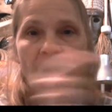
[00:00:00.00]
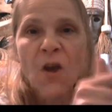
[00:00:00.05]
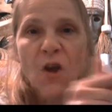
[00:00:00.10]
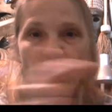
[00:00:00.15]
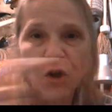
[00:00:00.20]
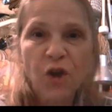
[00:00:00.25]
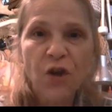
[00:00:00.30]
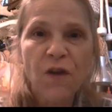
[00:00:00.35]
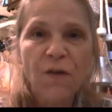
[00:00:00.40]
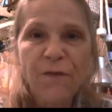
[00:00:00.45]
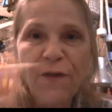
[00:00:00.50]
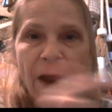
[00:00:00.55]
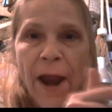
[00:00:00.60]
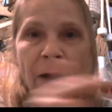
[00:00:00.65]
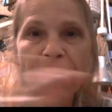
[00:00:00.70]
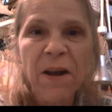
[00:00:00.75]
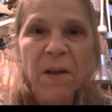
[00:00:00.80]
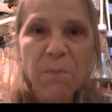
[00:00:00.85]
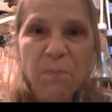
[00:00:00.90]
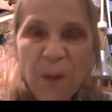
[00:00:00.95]
to the
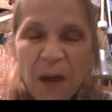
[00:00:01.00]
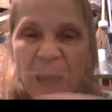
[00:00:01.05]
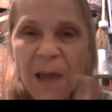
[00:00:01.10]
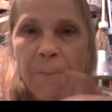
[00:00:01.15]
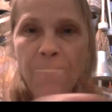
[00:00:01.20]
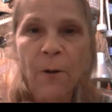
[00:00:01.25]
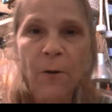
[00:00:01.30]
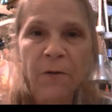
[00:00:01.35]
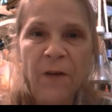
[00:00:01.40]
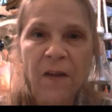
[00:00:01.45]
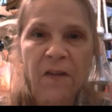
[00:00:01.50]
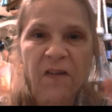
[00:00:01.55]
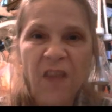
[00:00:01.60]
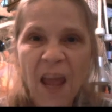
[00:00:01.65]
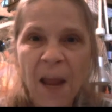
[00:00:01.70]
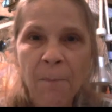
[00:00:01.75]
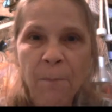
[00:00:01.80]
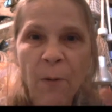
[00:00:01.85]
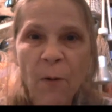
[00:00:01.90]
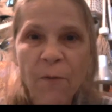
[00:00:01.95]
very people that
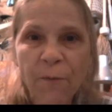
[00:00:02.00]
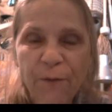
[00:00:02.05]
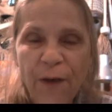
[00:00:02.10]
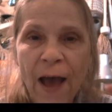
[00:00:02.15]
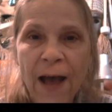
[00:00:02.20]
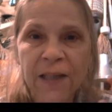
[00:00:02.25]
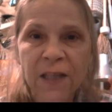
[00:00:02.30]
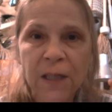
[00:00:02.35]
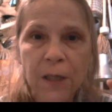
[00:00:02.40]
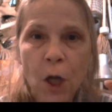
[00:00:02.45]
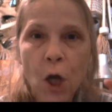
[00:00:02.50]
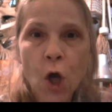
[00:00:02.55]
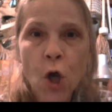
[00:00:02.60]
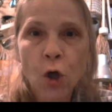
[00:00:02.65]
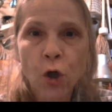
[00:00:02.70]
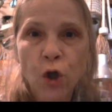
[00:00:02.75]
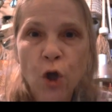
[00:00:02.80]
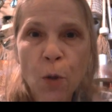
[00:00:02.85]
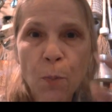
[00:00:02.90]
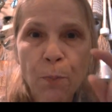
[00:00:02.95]
they professed
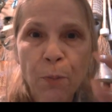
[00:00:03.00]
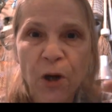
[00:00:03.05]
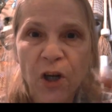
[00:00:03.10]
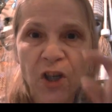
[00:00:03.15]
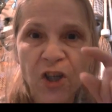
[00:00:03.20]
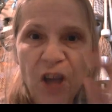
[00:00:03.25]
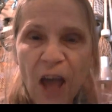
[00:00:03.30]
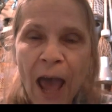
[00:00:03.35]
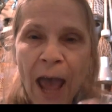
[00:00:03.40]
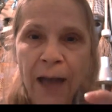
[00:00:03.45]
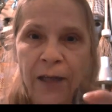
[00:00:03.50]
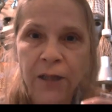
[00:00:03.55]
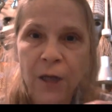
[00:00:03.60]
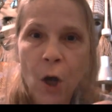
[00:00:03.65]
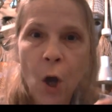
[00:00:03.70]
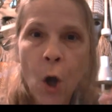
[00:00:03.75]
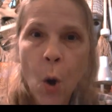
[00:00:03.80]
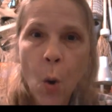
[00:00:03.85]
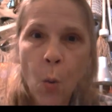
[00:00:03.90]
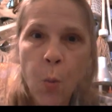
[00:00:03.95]
to protect,
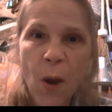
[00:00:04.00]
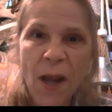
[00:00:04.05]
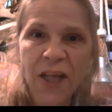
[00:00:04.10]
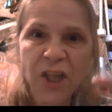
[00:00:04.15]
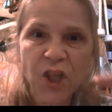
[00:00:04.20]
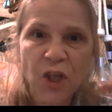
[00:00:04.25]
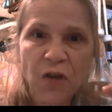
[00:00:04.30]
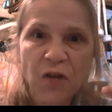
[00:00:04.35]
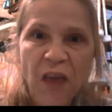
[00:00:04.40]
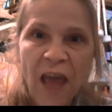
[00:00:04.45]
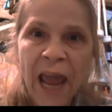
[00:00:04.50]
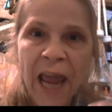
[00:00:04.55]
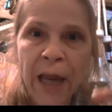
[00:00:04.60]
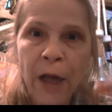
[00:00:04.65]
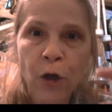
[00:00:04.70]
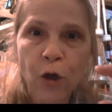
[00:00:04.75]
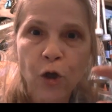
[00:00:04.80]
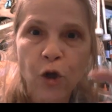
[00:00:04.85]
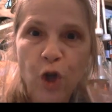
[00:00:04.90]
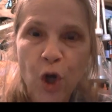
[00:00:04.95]
which
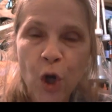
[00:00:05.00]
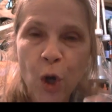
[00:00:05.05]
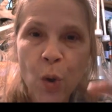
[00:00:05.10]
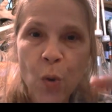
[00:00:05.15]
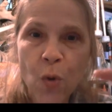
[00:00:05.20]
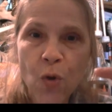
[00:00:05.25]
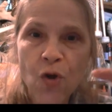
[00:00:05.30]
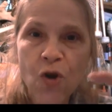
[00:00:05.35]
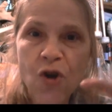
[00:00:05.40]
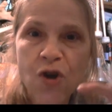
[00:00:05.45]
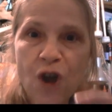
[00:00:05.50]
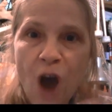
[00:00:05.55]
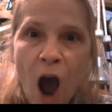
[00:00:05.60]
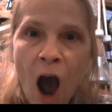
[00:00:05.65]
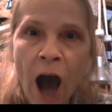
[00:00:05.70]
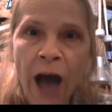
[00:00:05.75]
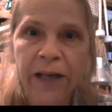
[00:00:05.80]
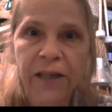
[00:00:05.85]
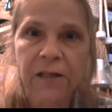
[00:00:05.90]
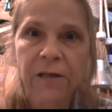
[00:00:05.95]
they do
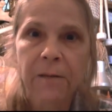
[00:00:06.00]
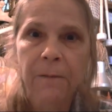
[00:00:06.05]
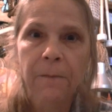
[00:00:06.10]
not.